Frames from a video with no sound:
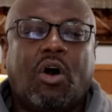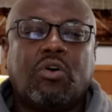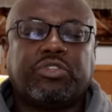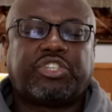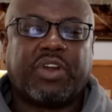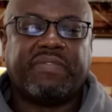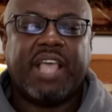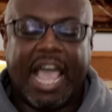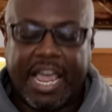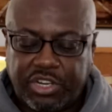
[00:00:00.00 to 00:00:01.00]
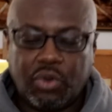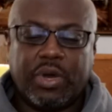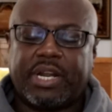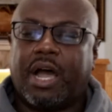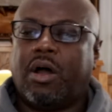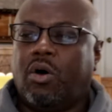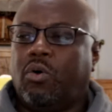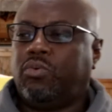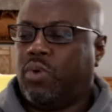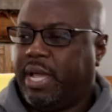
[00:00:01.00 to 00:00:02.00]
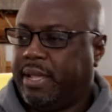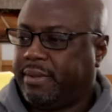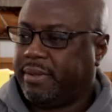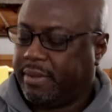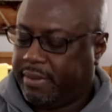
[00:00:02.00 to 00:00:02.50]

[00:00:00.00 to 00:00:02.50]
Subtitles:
own strength and do it our own way.